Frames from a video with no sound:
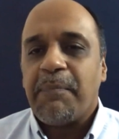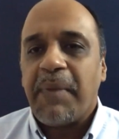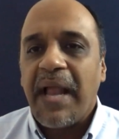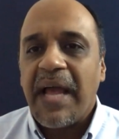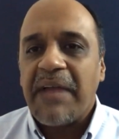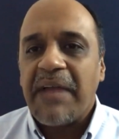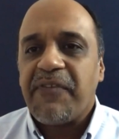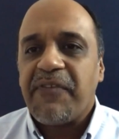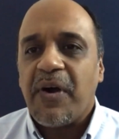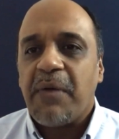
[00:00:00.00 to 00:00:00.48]

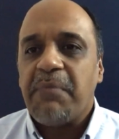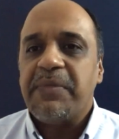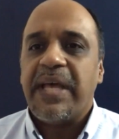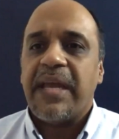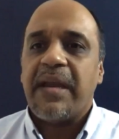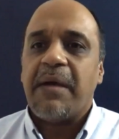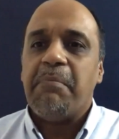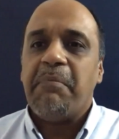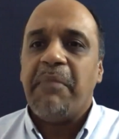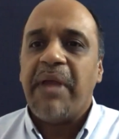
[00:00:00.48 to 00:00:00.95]
platform.
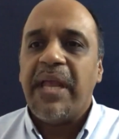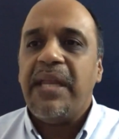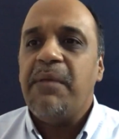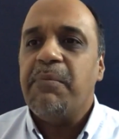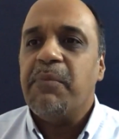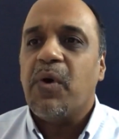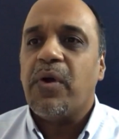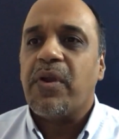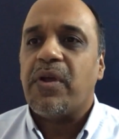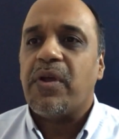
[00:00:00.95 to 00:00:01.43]
There are many
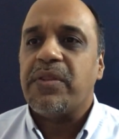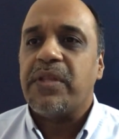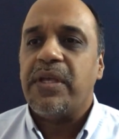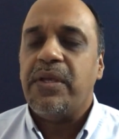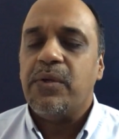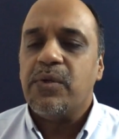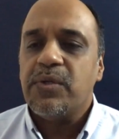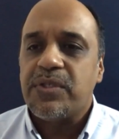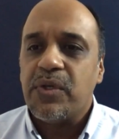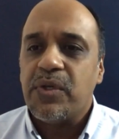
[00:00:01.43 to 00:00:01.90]
more on
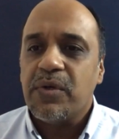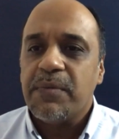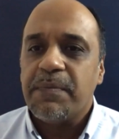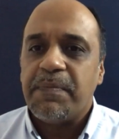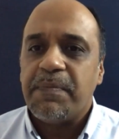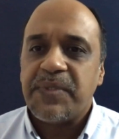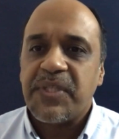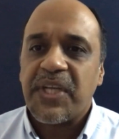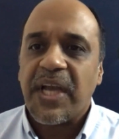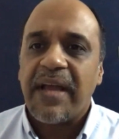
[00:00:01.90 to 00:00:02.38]
the
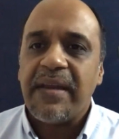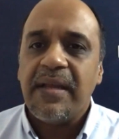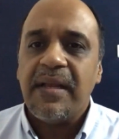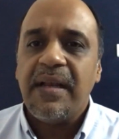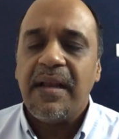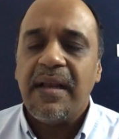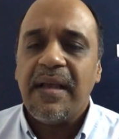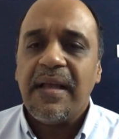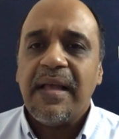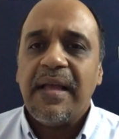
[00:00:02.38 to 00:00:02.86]
YouTube
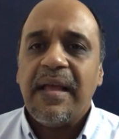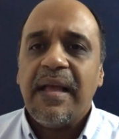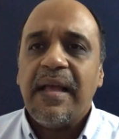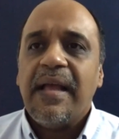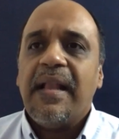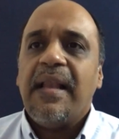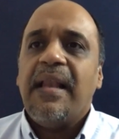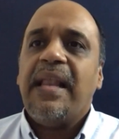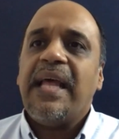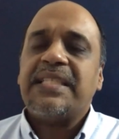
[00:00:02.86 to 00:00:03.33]
channel.
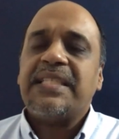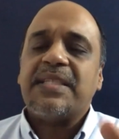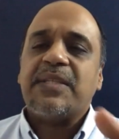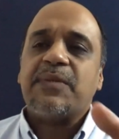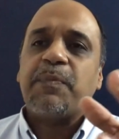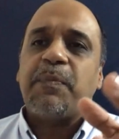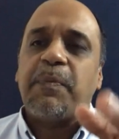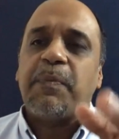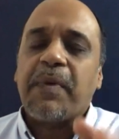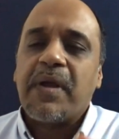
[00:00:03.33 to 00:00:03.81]

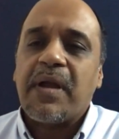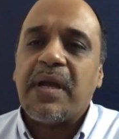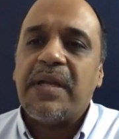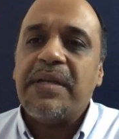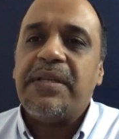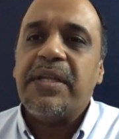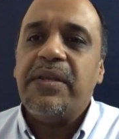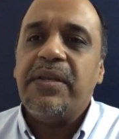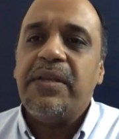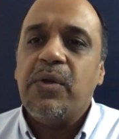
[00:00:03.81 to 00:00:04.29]
Let's
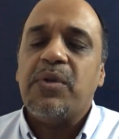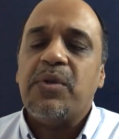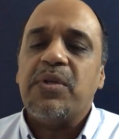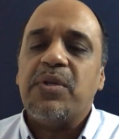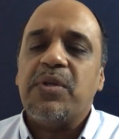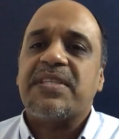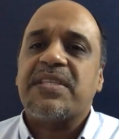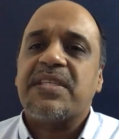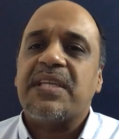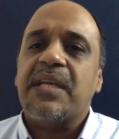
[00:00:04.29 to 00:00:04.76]
continue
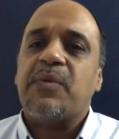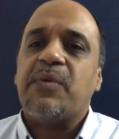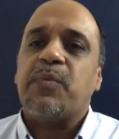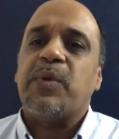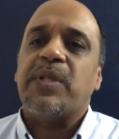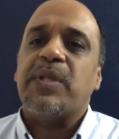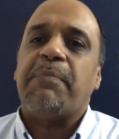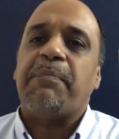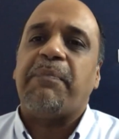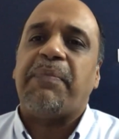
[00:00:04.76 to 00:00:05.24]
to
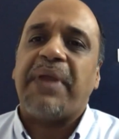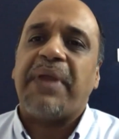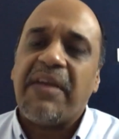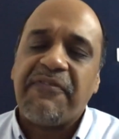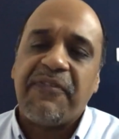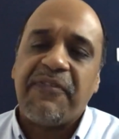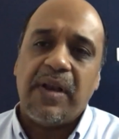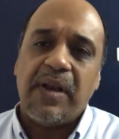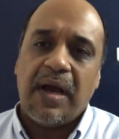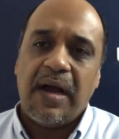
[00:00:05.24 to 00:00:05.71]
sit with a
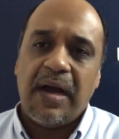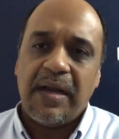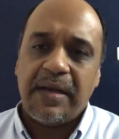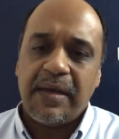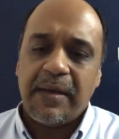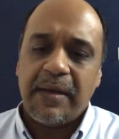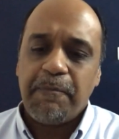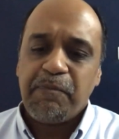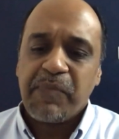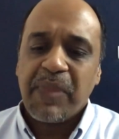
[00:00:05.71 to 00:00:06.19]
prayerful
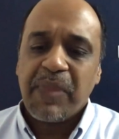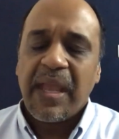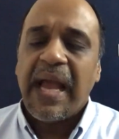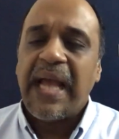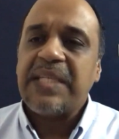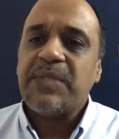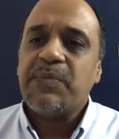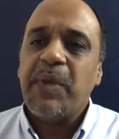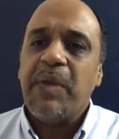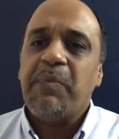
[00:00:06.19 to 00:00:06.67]
heart
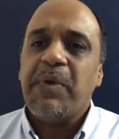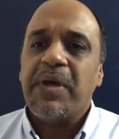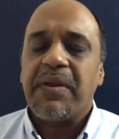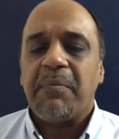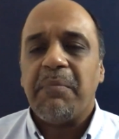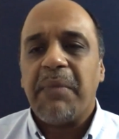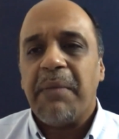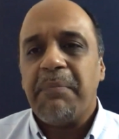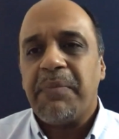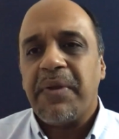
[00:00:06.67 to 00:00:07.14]
as we were
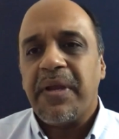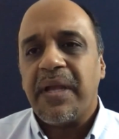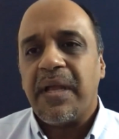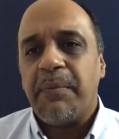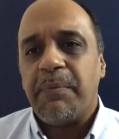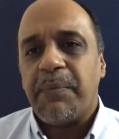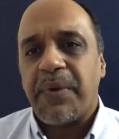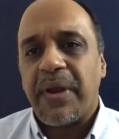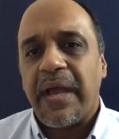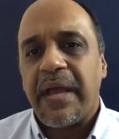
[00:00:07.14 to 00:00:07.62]
remembering
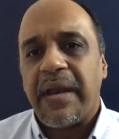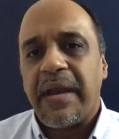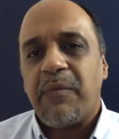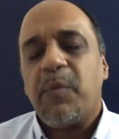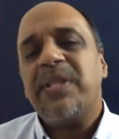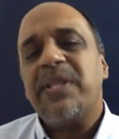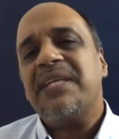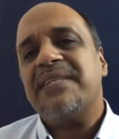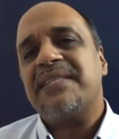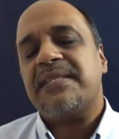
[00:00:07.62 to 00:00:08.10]
in prayer,
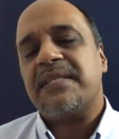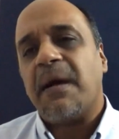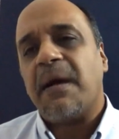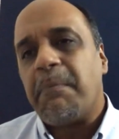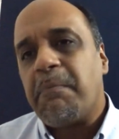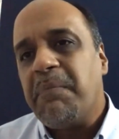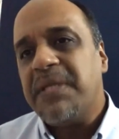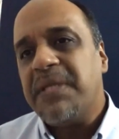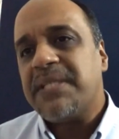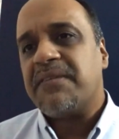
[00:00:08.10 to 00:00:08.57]
with a
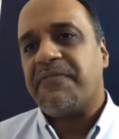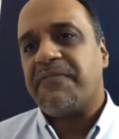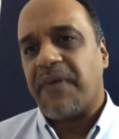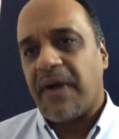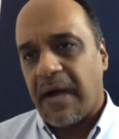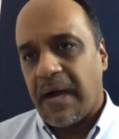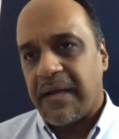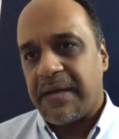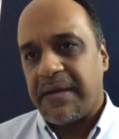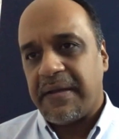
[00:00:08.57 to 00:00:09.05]
submissive
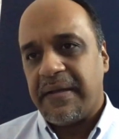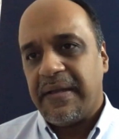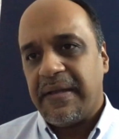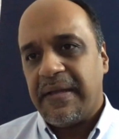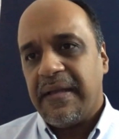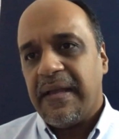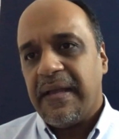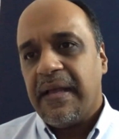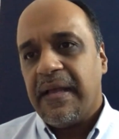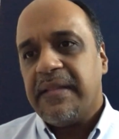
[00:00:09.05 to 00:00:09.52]
heart,
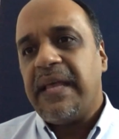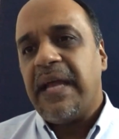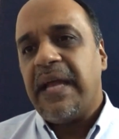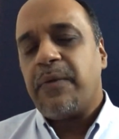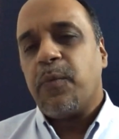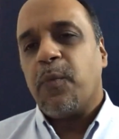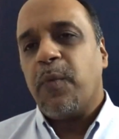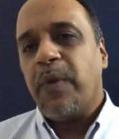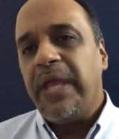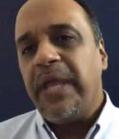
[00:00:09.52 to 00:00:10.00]

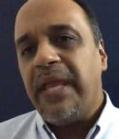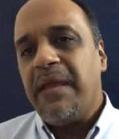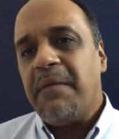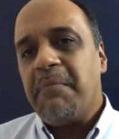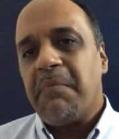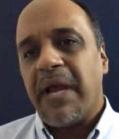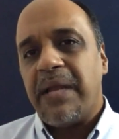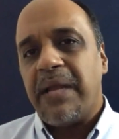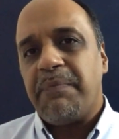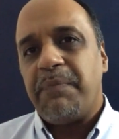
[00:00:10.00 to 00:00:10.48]
that we
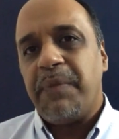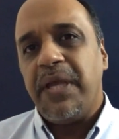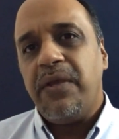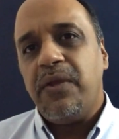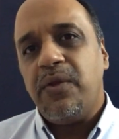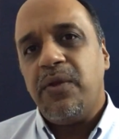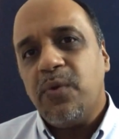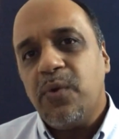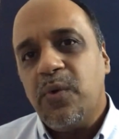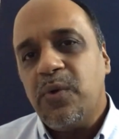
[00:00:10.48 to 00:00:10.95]
might
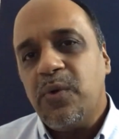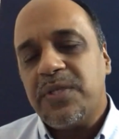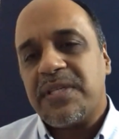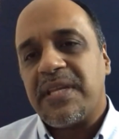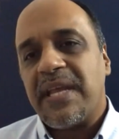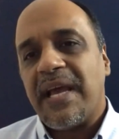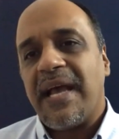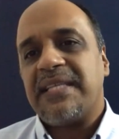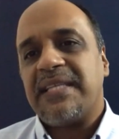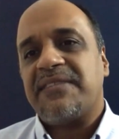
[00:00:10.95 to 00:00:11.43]
be
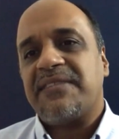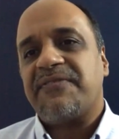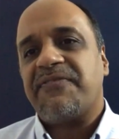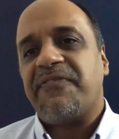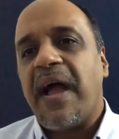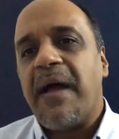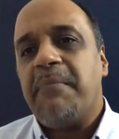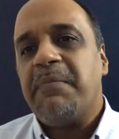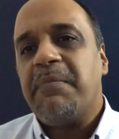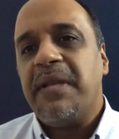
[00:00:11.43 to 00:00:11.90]
used as
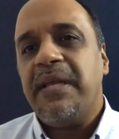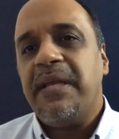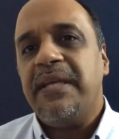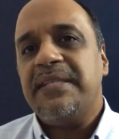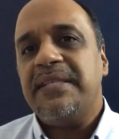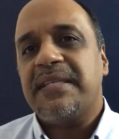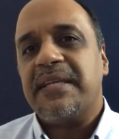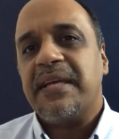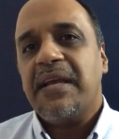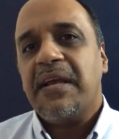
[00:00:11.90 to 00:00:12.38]

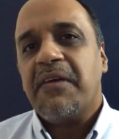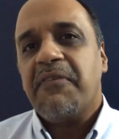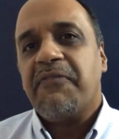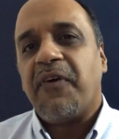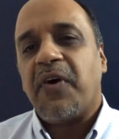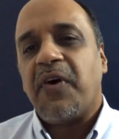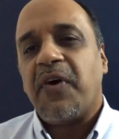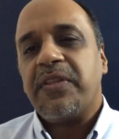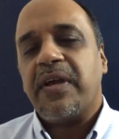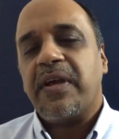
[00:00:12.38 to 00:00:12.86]
families
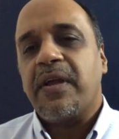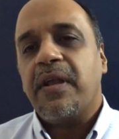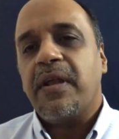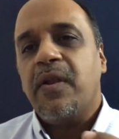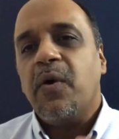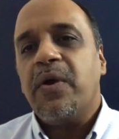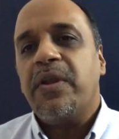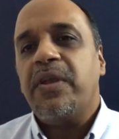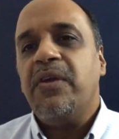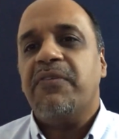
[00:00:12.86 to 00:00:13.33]
for the
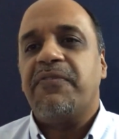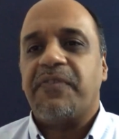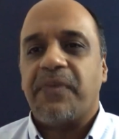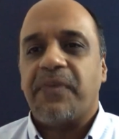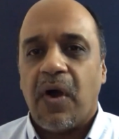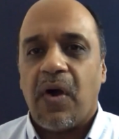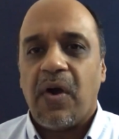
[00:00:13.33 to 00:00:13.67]
glory of